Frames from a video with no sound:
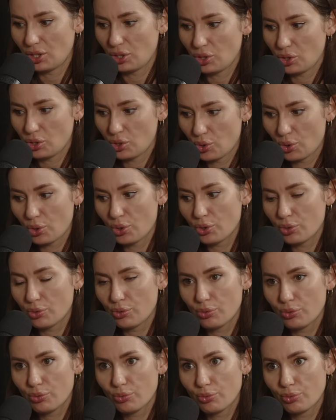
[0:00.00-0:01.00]

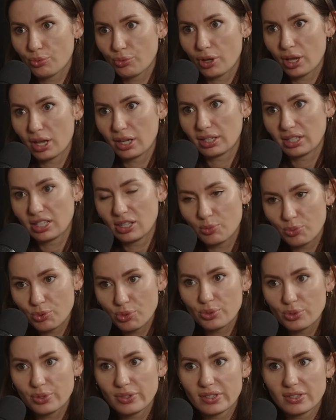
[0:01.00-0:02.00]
Your
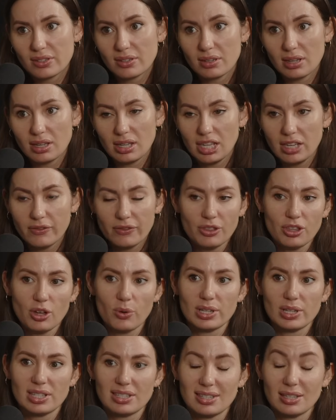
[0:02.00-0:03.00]
kibbutz, even though
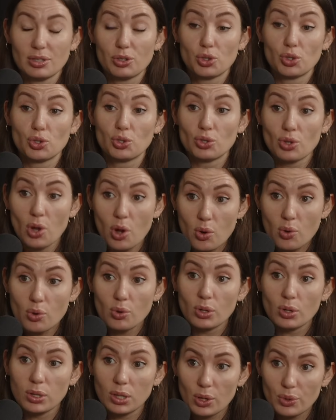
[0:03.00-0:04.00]
it sits so
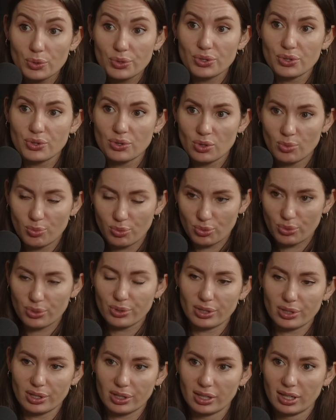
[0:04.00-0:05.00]
close to the
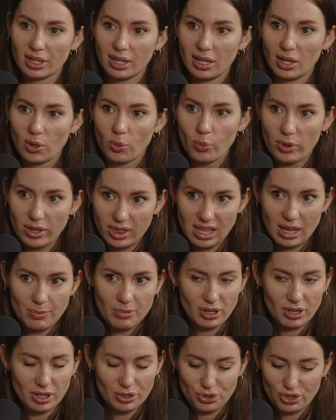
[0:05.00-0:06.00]
border with
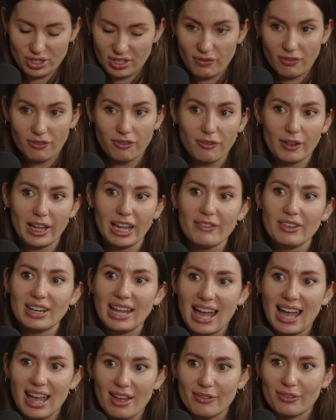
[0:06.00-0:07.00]
Lebanon, just
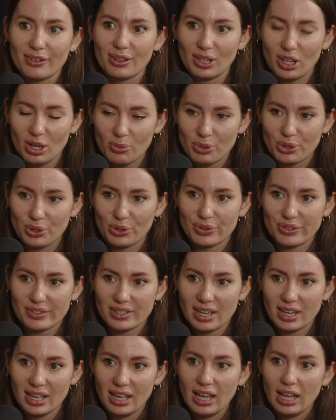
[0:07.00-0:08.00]
5.5 kilometers,
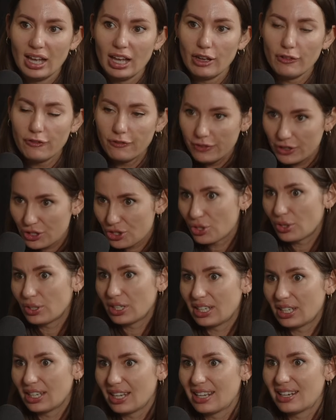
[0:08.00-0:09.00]

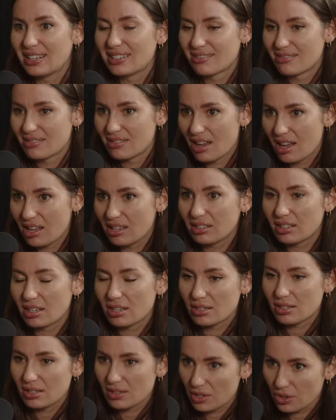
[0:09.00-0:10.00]
officially it is not
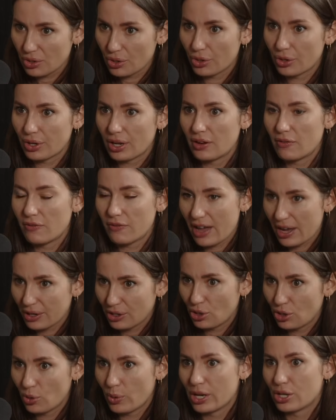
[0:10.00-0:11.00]
considered an
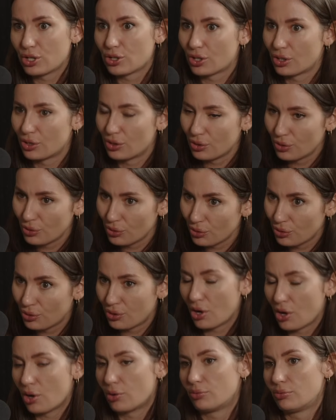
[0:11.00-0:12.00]
evacuation
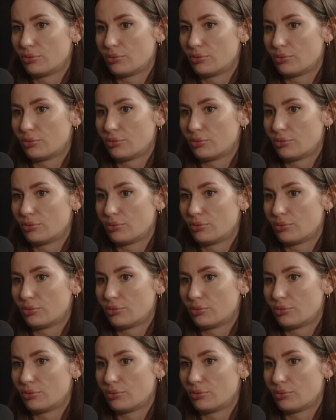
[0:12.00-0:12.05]
zone.